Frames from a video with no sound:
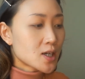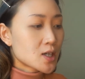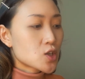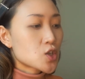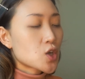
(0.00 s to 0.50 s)

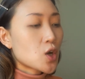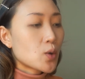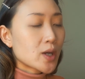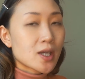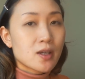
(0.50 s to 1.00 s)
and so
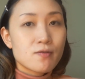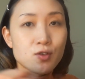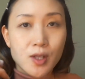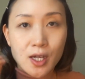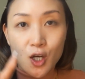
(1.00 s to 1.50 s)
it gives
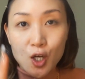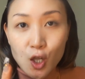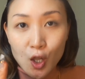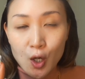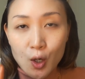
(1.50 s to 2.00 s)
you like a
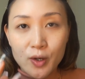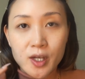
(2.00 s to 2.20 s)
glow